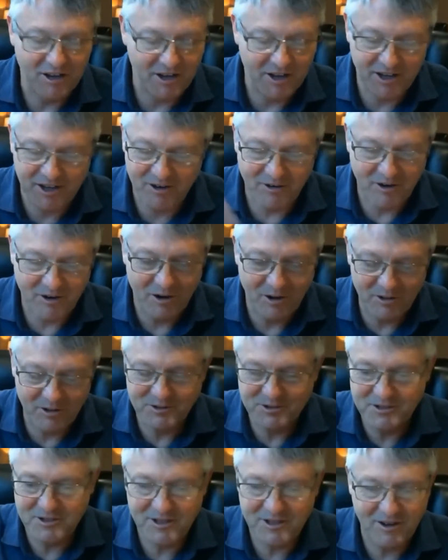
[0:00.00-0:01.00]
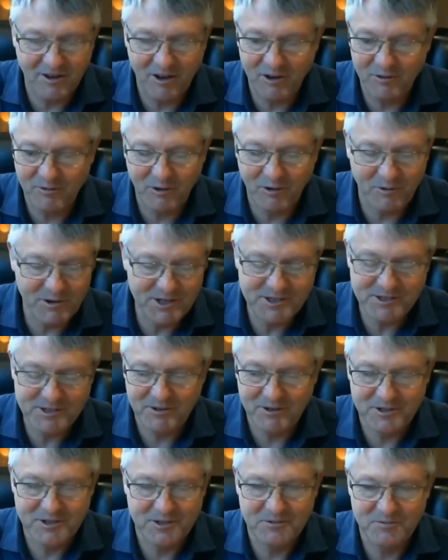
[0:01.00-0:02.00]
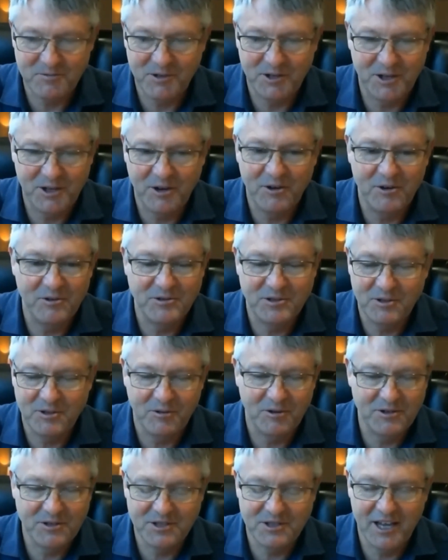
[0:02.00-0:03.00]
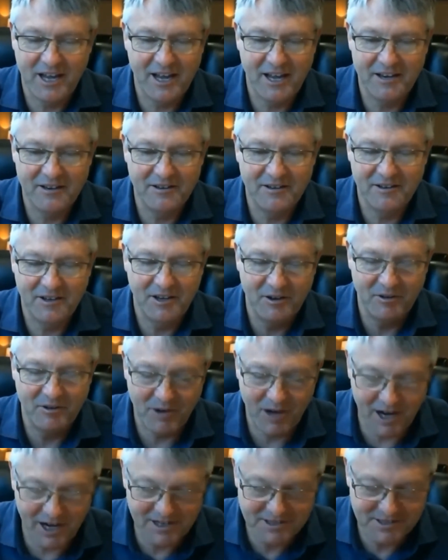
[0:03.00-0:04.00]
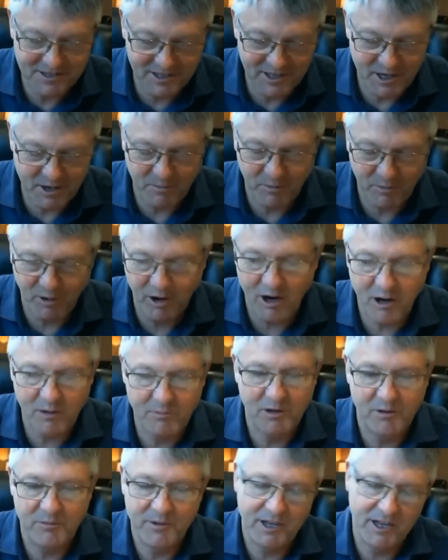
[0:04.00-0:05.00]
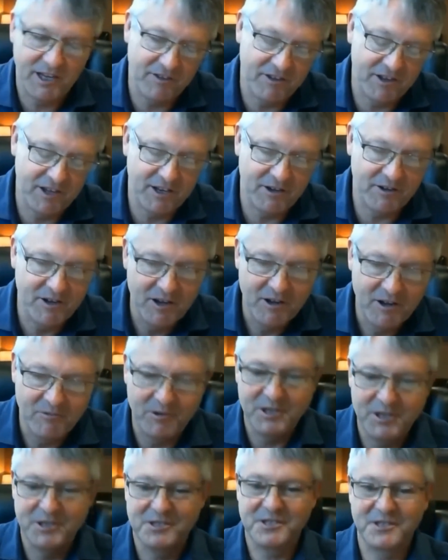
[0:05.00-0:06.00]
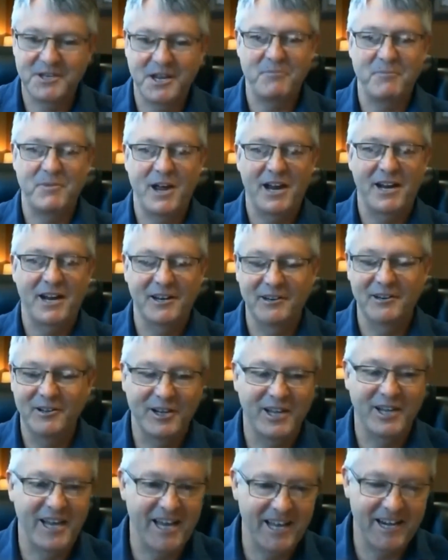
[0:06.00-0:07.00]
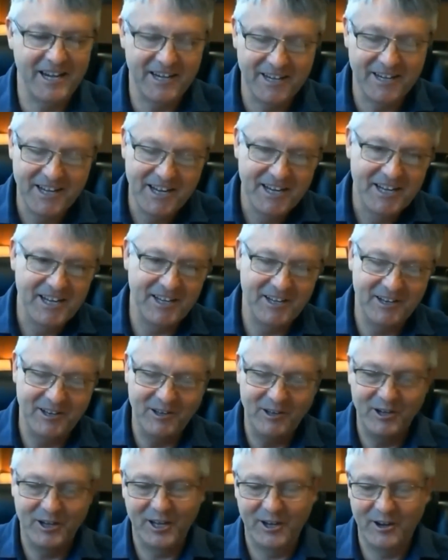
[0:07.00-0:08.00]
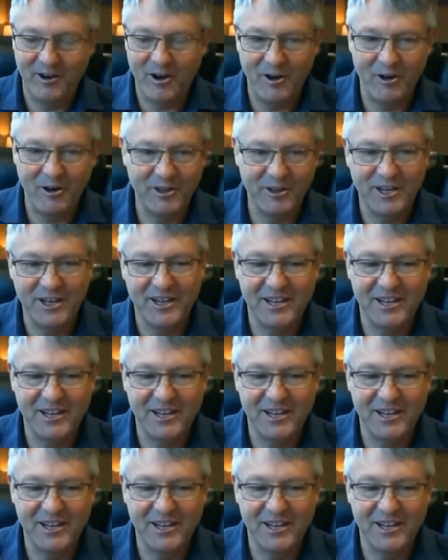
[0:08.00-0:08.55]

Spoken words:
All of our resources would go towards that isolated problem. And then when you step back and look at it, you look at all the